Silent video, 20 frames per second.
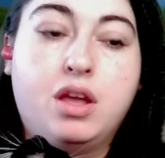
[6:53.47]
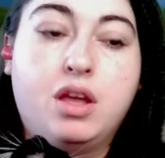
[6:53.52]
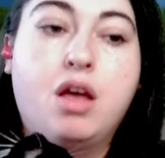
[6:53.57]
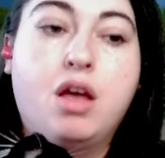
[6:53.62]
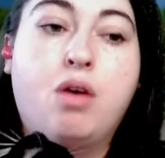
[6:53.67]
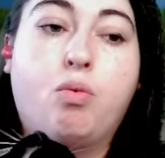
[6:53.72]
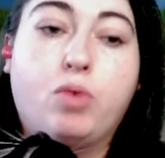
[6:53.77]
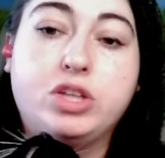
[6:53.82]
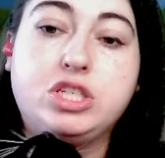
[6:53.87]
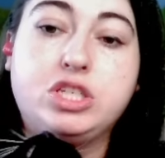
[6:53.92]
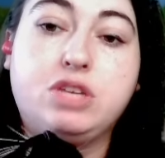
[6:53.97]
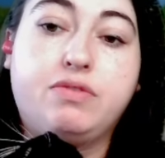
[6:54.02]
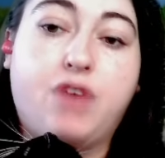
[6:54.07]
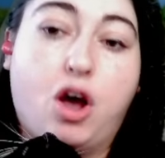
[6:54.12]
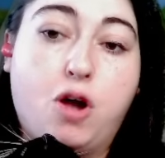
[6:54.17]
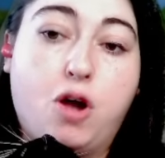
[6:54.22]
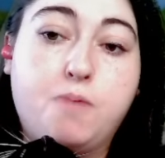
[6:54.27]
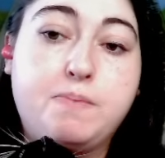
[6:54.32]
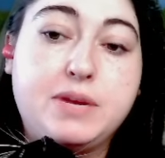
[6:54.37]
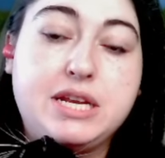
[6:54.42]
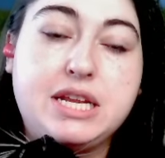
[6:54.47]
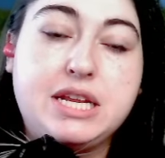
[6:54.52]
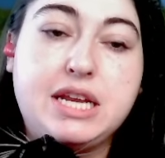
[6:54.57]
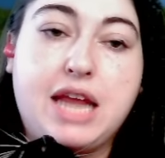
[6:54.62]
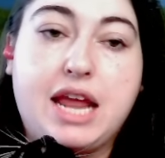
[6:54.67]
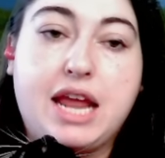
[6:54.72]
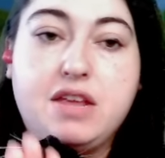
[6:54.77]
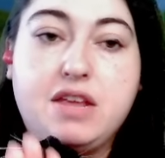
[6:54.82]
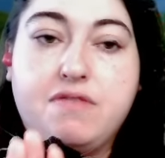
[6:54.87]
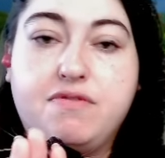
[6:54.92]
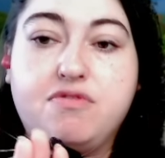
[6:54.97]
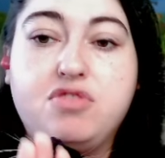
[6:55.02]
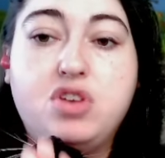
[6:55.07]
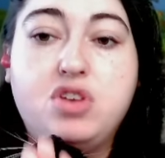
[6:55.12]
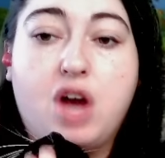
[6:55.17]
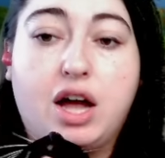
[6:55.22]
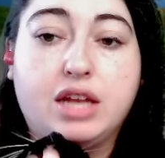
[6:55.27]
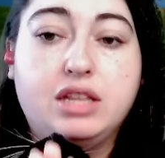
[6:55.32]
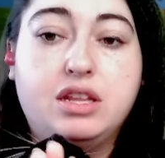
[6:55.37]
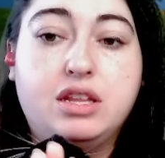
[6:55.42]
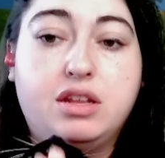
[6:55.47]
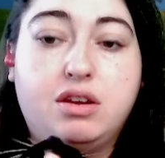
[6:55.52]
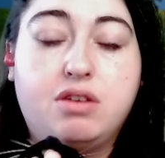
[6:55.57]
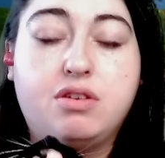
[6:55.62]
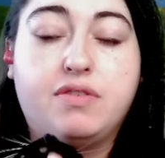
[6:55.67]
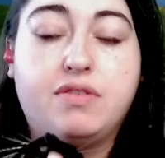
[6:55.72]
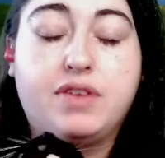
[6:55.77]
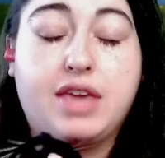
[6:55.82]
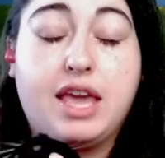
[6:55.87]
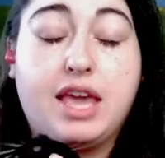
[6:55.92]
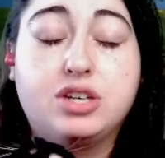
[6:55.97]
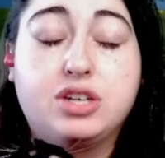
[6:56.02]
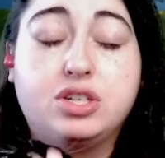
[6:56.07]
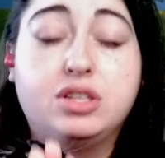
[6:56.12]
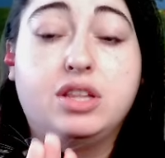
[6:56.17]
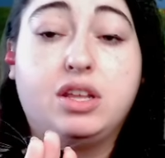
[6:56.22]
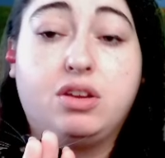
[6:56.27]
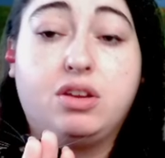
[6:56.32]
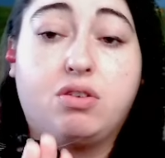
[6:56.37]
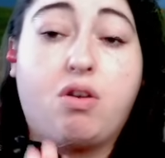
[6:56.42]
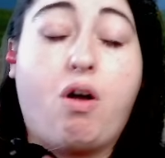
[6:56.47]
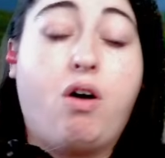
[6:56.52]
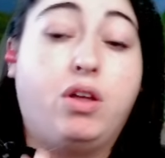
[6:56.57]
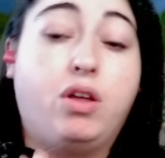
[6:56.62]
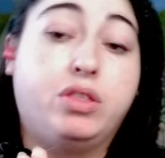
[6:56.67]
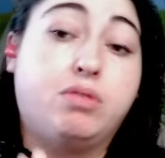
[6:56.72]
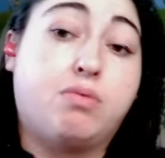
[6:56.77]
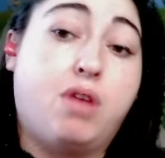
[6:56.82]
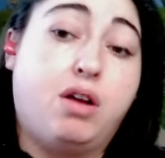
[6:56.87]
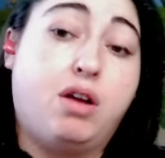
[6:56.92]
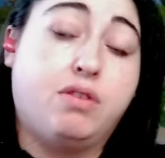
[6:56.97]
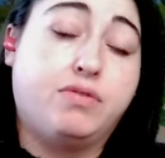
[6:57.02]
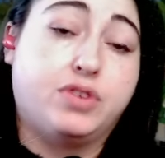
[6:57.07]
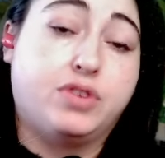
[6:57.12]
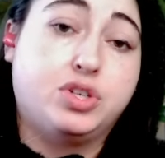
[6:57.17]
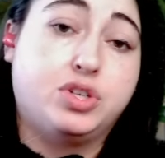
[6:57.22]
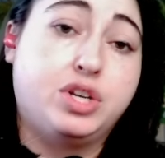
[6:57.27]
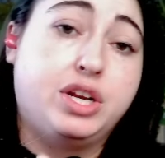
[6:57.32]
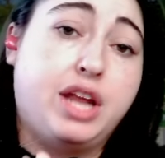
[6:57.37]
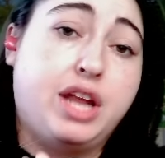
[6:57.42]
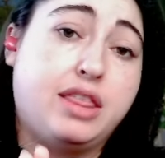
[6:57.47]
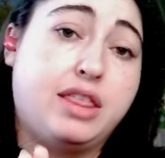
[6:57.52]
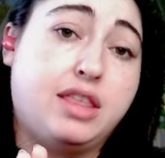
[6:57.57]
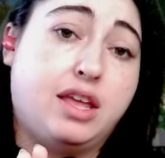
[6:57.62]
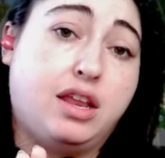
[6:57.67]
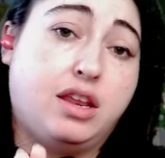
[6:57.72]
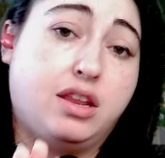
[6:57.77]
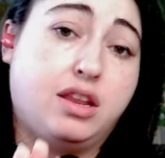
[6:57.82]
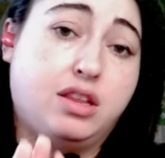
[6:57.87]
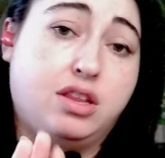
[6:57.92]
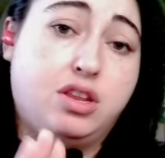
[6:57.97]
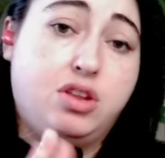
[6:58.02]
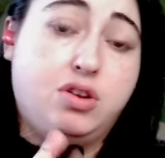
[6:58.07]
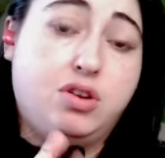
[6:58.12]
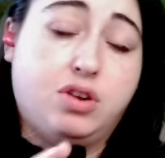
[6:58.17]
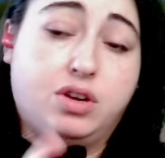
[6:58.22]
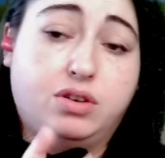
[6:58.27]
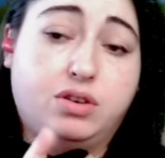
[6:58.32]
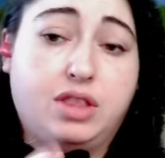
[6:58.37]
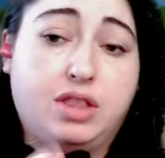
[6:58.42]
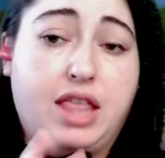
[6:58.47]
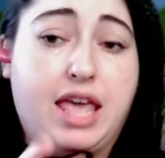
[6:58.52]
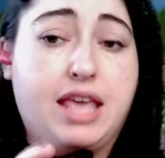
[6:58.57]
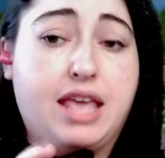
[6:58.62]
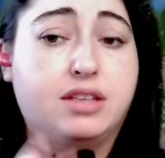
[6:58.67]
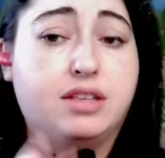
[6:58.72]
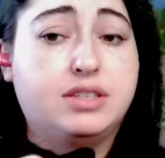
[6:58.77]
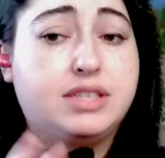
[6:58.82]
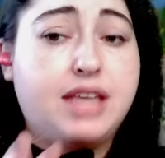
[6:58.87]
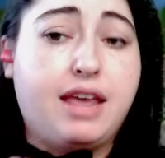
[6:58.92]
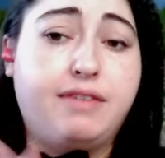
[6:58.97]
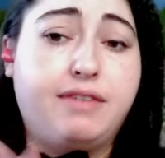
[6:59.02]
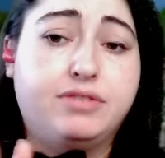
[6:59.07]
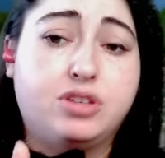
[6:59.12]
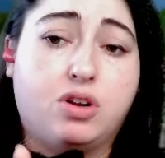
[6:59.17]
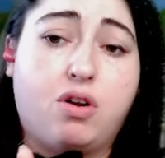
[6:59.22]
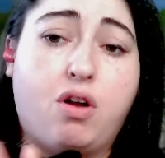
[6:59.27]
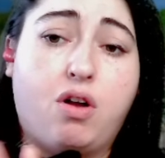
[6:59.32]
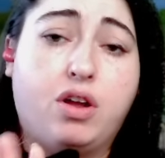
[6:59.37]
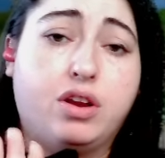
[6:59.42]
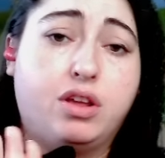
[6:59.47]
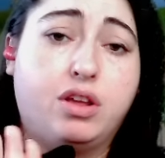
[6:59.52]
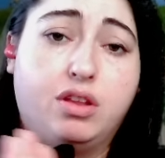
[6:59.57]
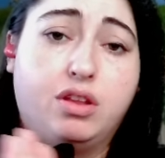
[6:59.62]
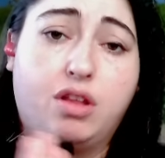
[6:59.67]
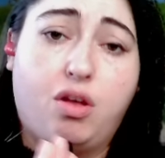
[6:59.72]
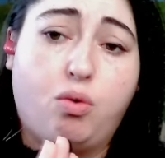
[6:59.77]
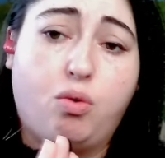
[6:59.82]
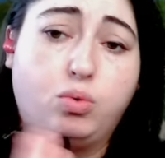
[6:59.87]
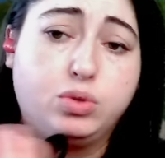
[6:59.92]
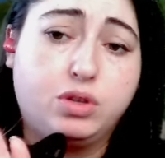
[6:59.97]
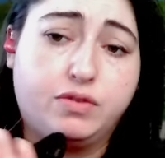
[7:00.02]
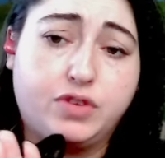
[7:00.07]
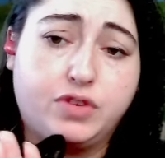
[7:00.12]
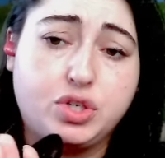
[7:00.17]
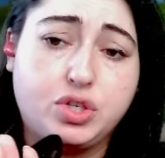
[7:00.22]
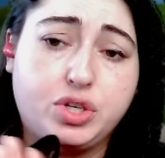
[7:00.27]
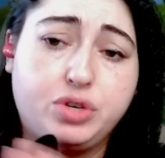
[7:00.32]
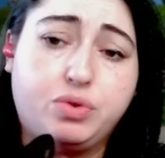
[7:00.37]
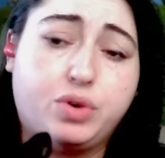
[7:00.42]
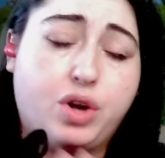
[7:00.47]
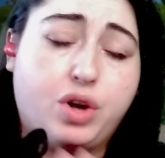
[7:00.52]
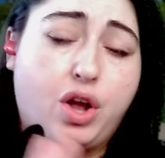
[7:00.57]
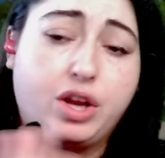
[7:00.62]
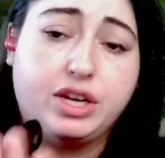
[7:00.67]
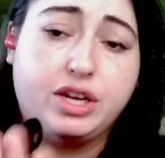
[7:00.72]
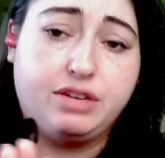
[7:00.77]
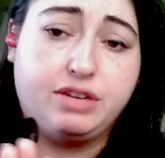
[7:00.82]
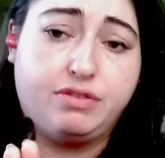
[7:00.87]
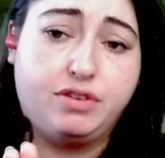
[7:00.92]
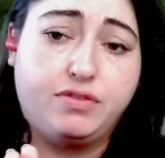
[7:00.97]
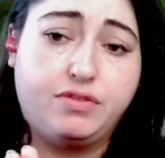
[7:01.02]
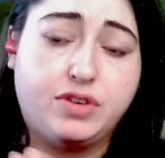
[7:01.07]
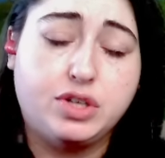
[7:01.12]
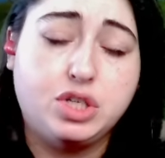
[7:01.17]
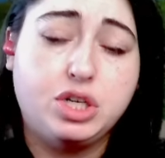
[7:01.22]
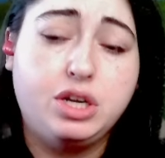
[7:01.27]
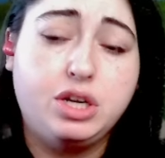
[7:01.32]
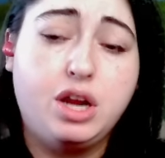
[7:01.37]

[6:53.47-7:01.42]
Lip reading: Once you've opened it and you've gotten the notification that you're on the wrong version and that your like saves are on an older version or on a different version,